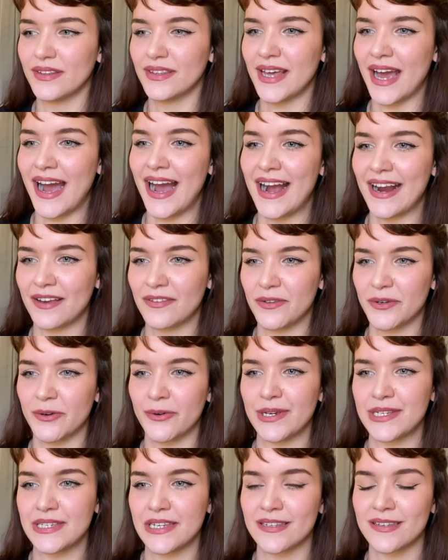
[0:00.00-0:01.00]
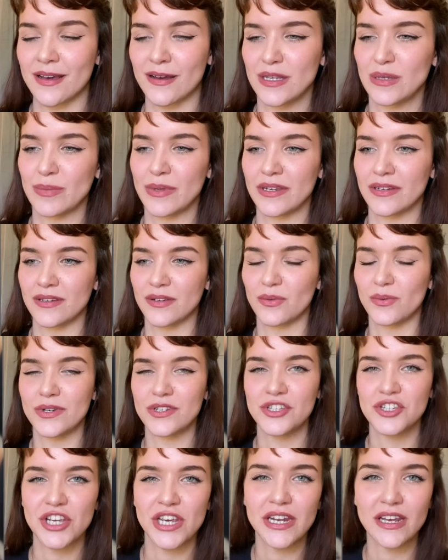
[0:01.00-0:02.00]
that Agatha Christie's husband was
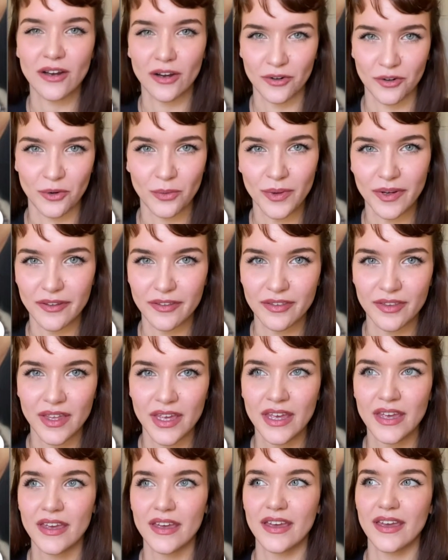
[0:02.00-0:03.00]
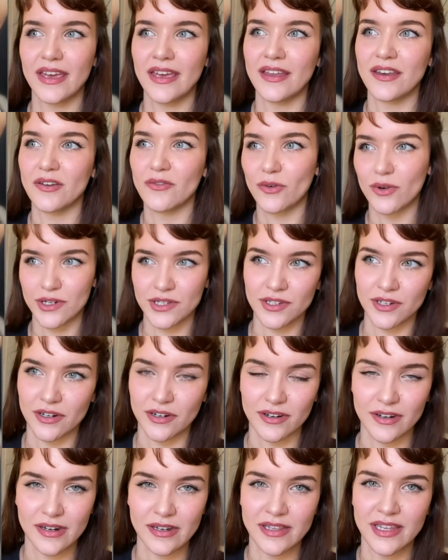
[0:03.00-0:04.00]
cheating on her with and divorced
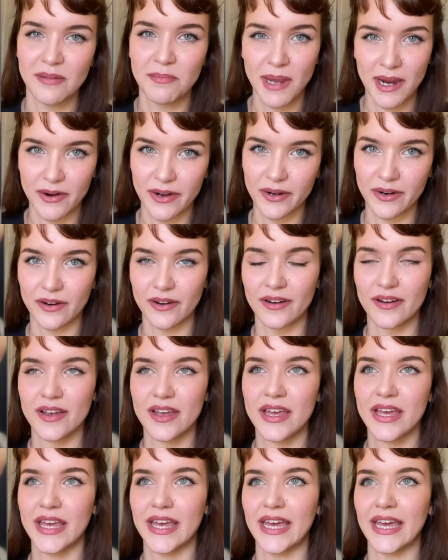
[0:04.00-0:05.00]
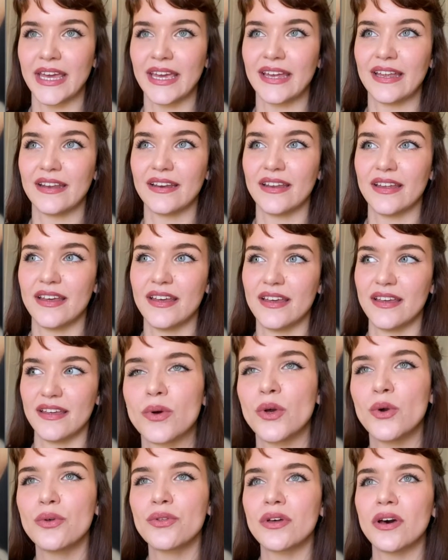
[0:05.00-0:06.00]
her and then married her. And
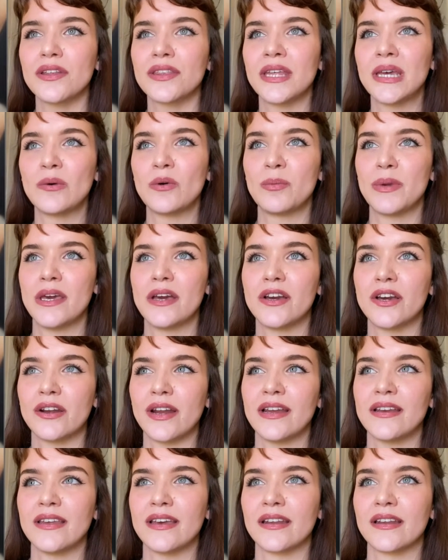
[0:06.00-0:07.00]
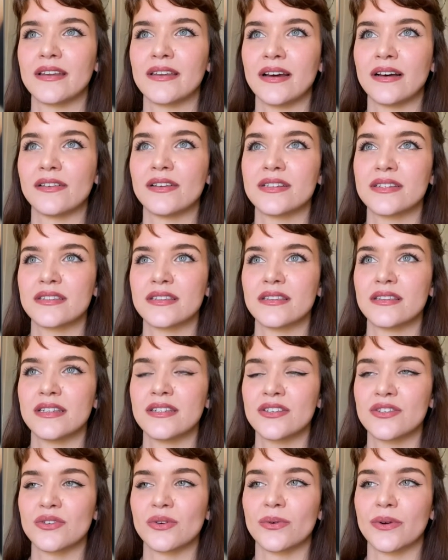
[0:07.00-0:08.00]
who thought that it would be a good idea to tell us this
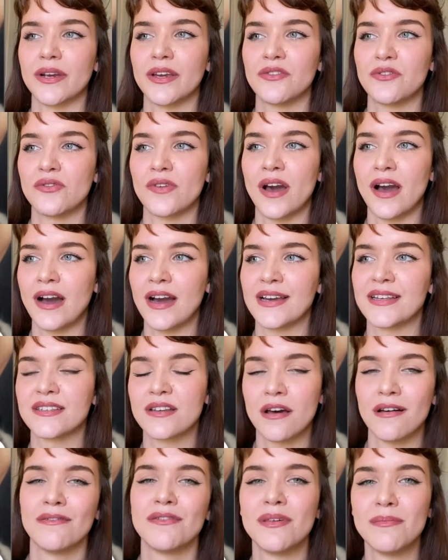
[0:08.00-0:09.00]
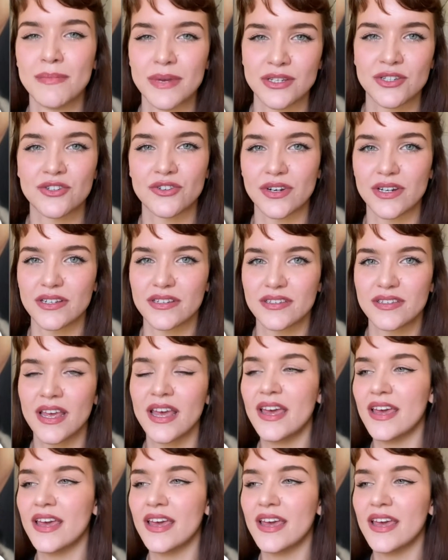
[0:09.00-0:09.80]
story through the eyes of the mistress?